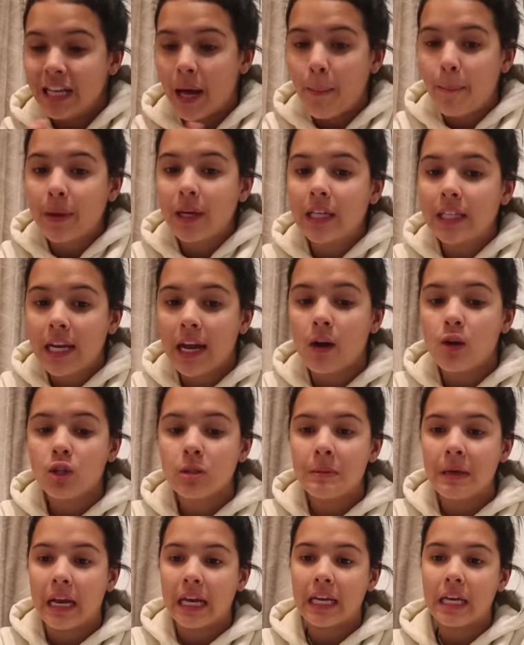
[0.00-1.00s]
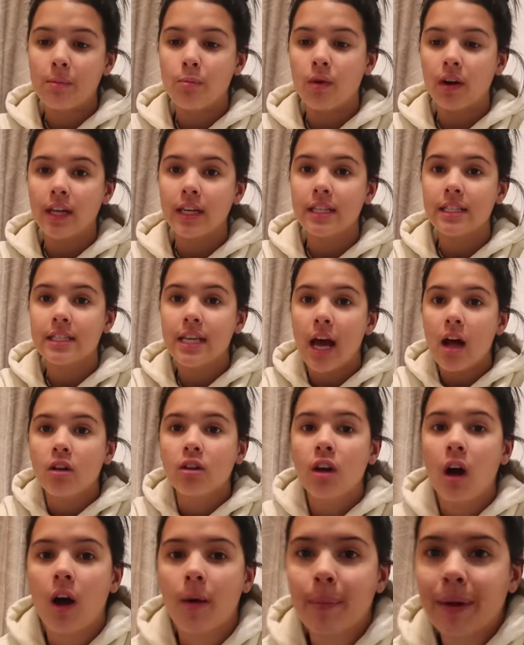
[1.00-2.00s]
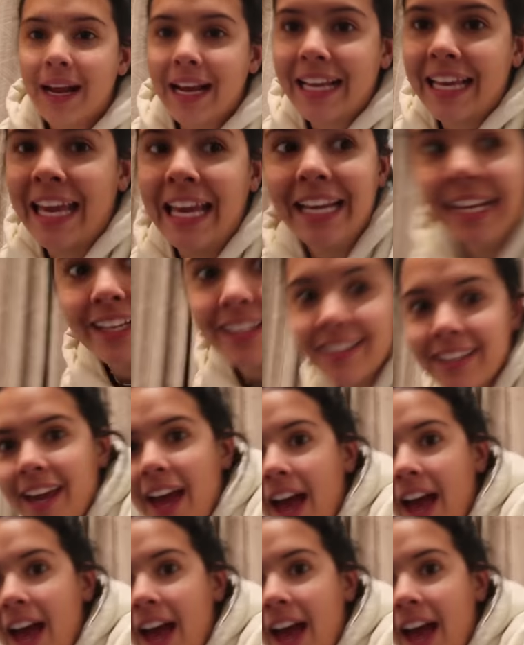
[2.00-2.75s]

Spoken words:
a big announcement. I keep wanting to tell y'all, but I can't